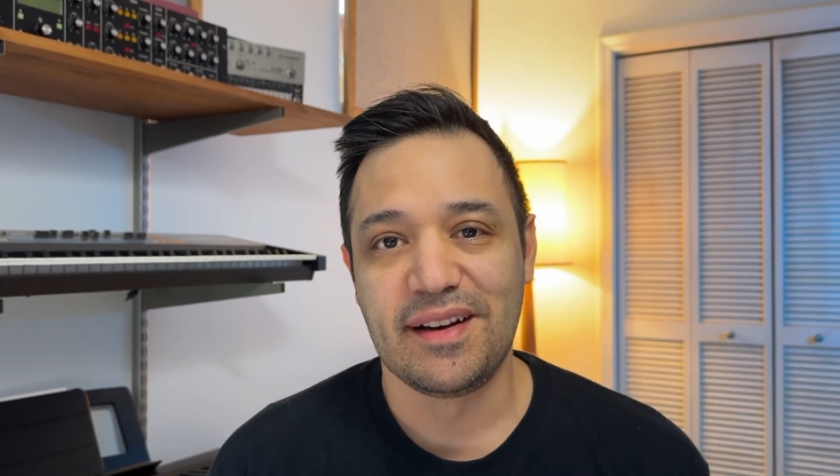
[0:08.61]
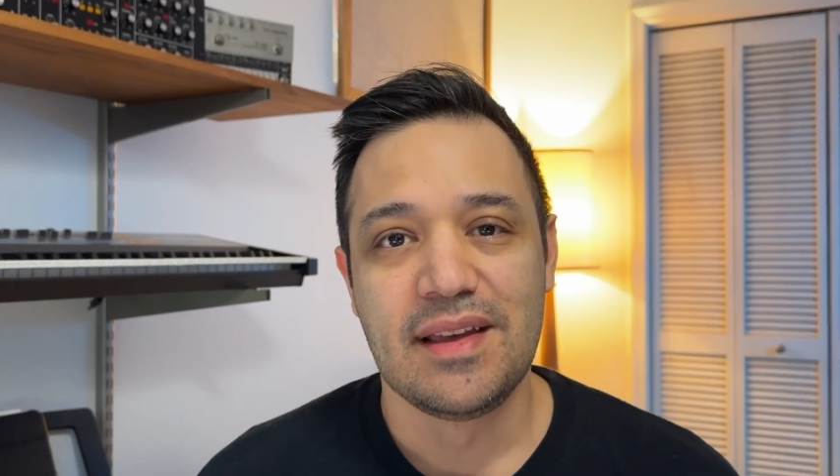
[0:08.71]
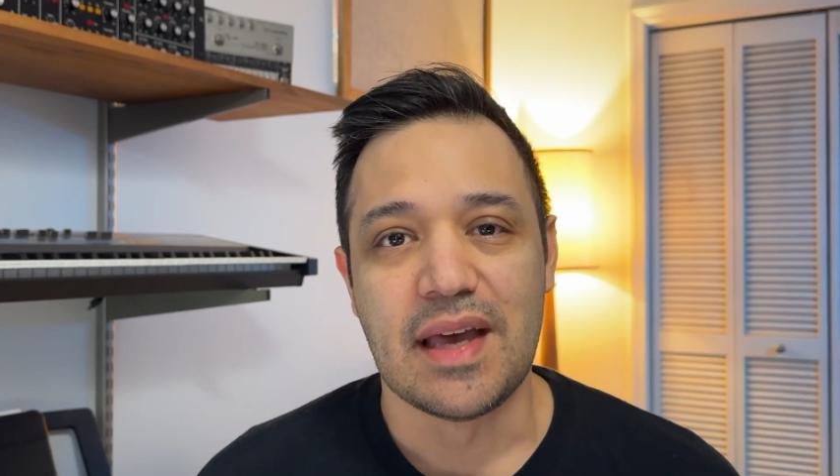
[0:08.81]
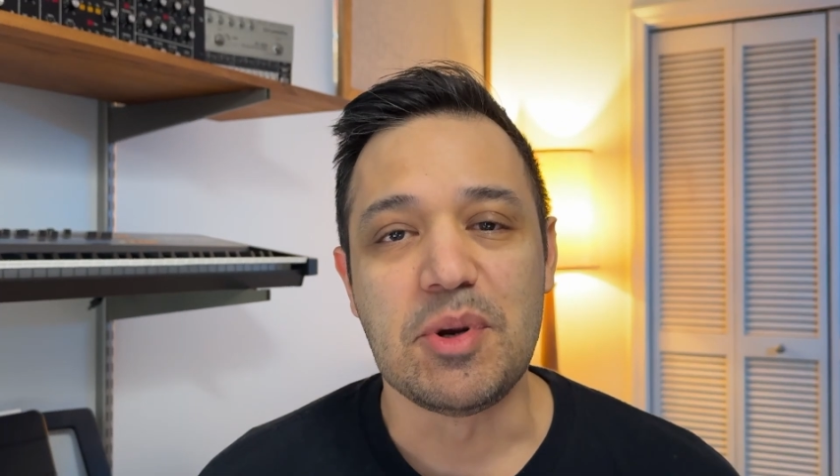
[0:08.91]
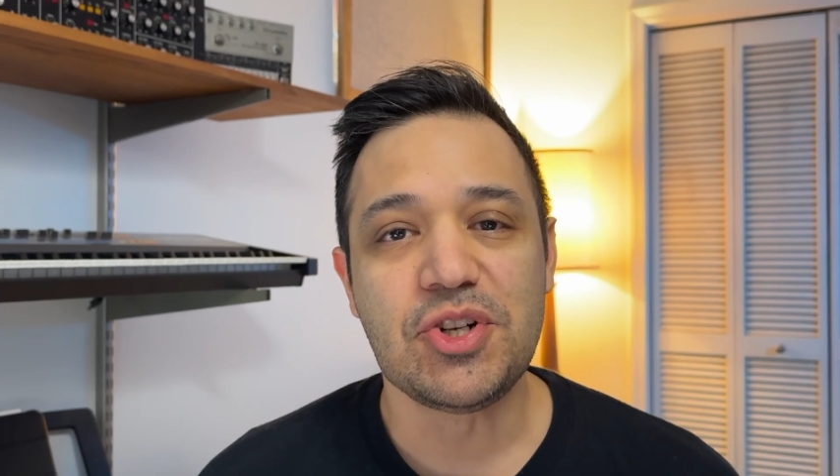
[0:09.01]

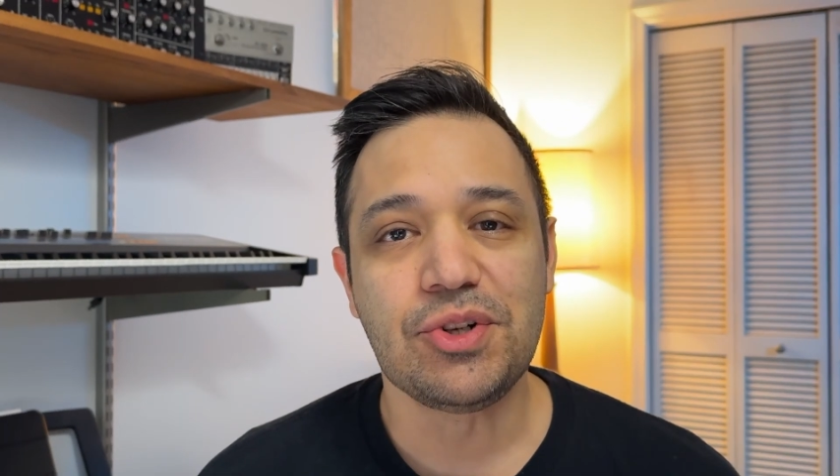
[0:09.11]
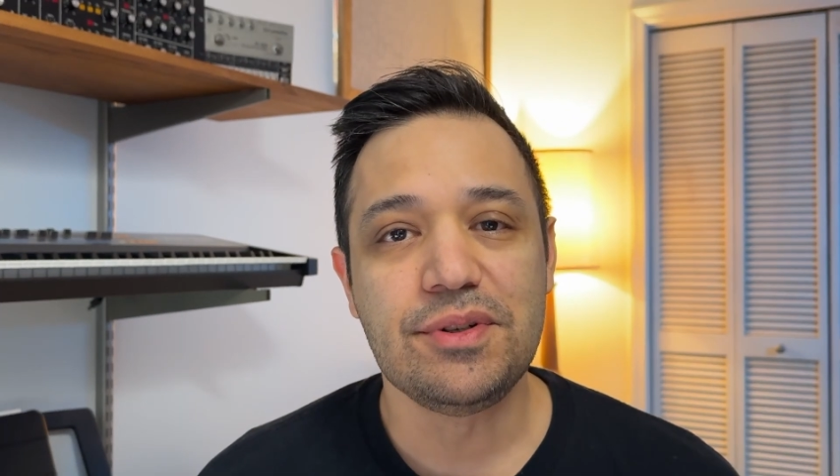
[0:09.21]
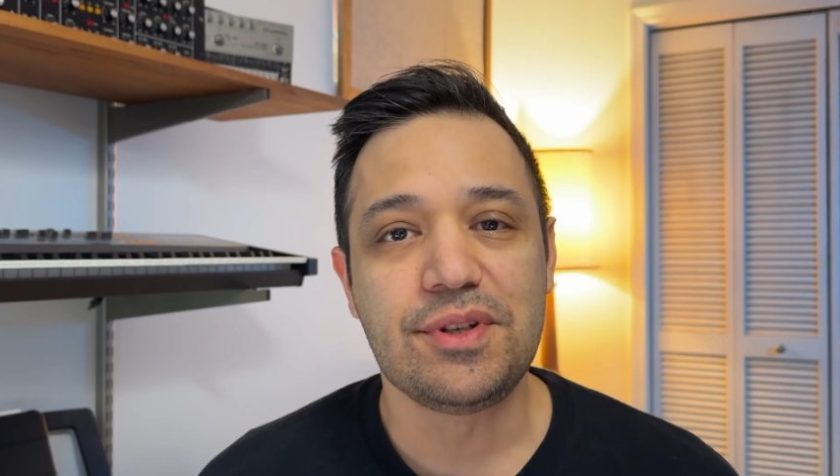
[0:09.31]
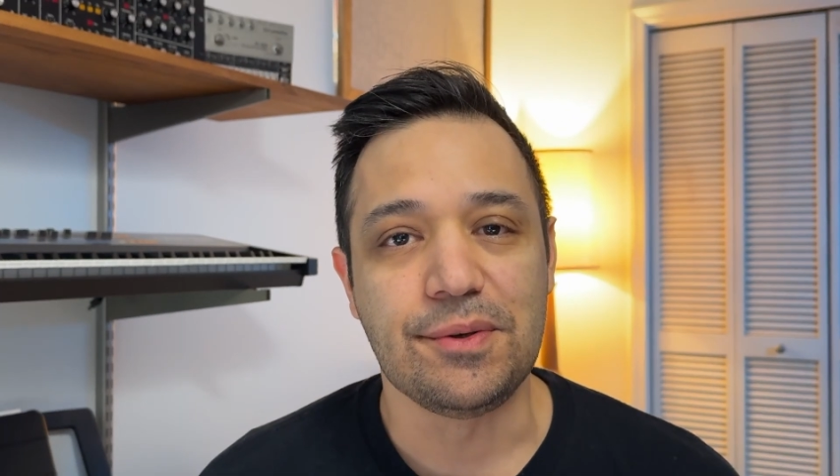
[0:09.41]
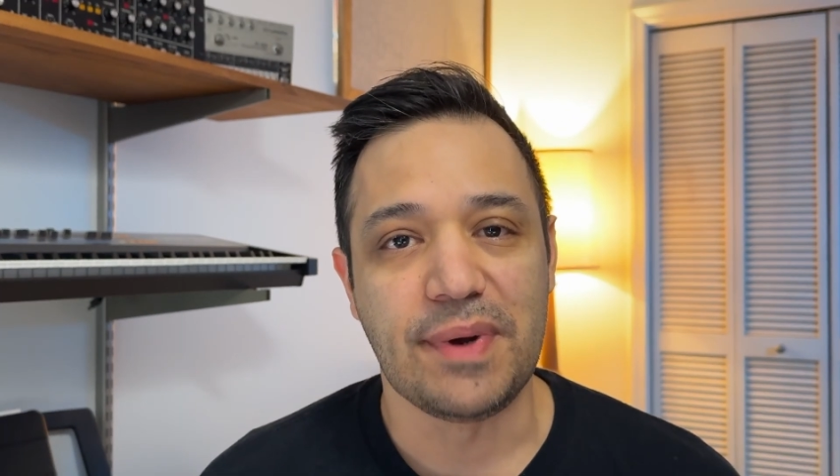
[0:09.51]
I'm going to show you
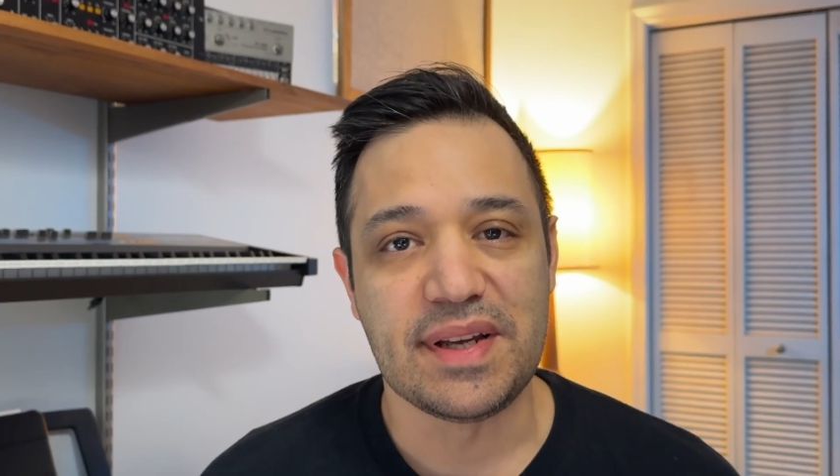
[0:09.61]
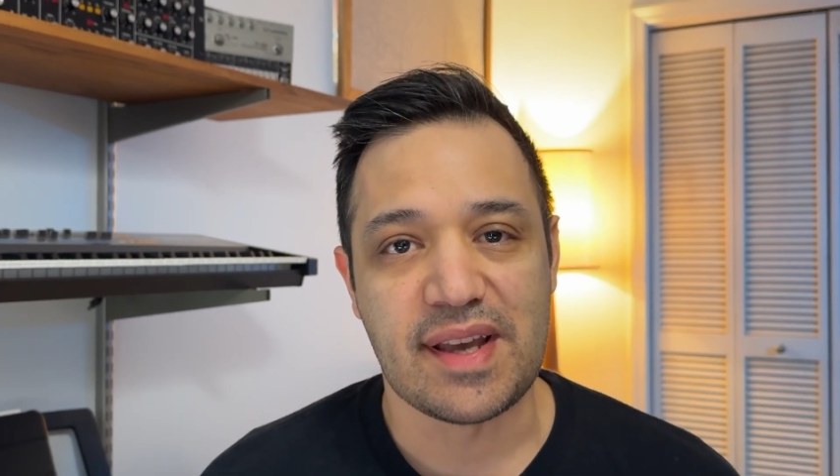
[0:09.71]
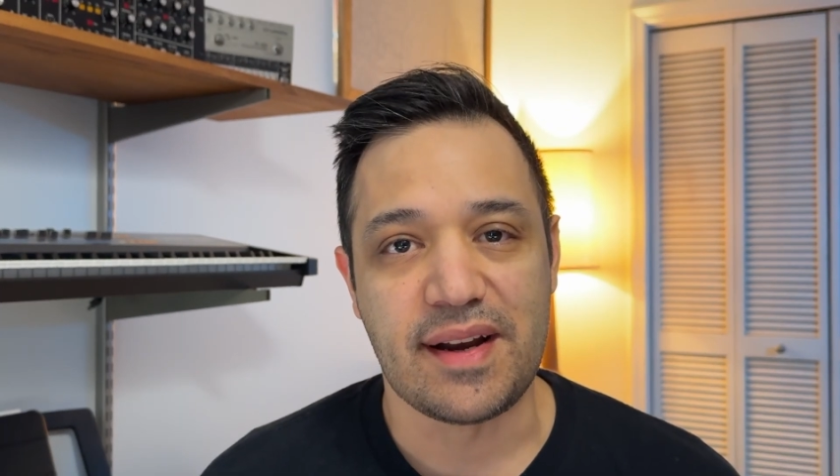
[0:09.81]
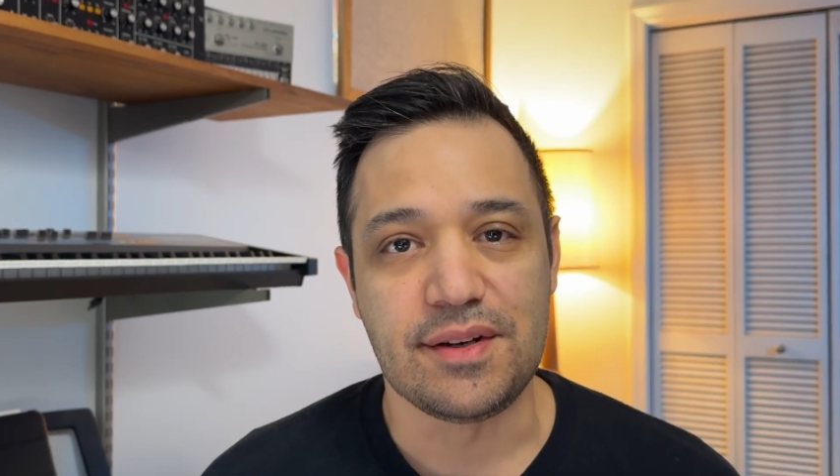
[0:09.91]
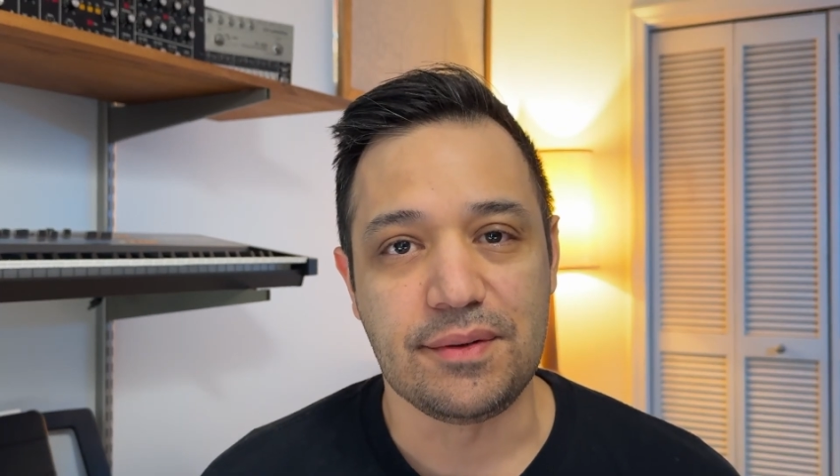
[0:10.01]
two ways how
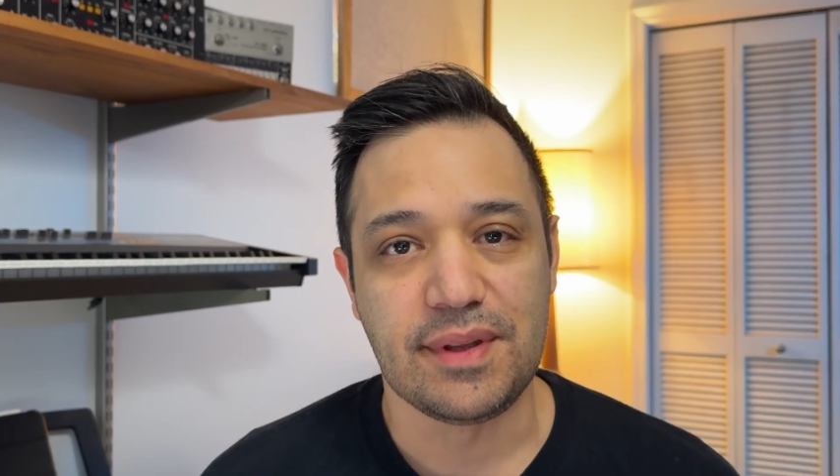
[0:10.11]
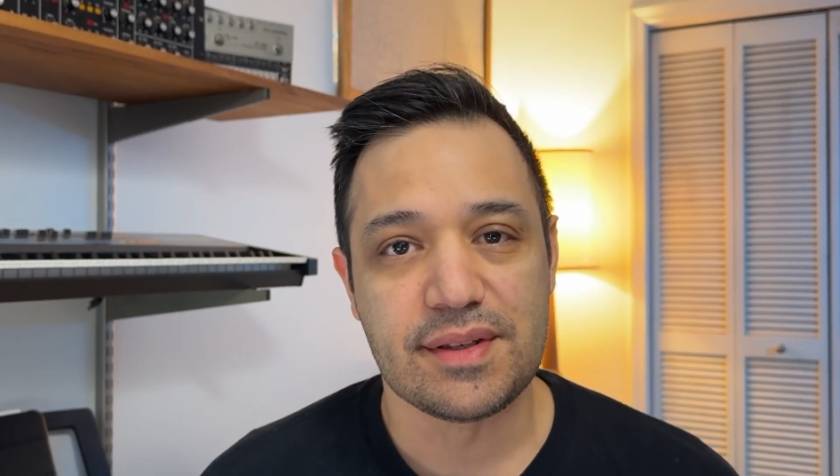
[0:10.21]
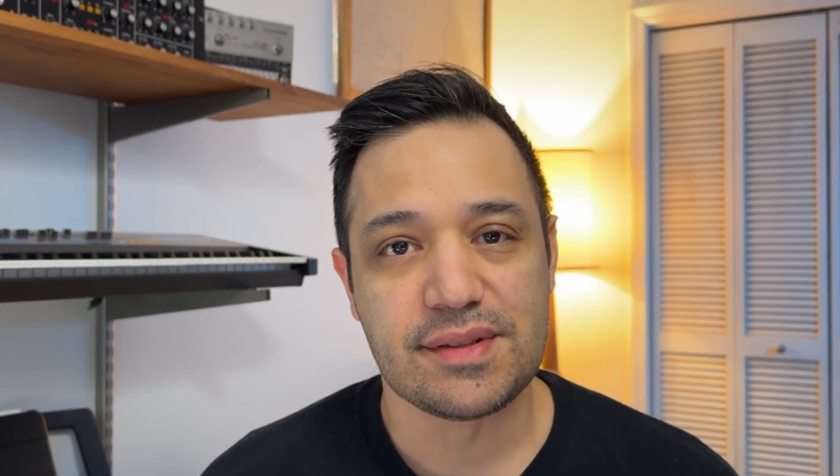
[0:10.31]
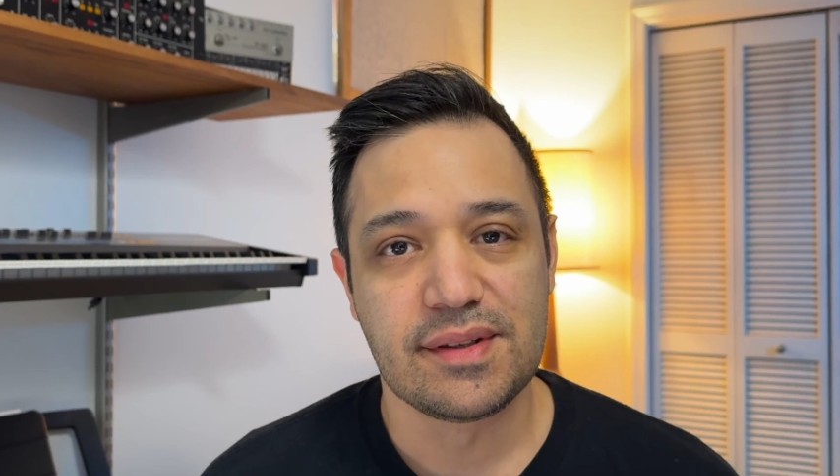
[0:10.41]
to do this.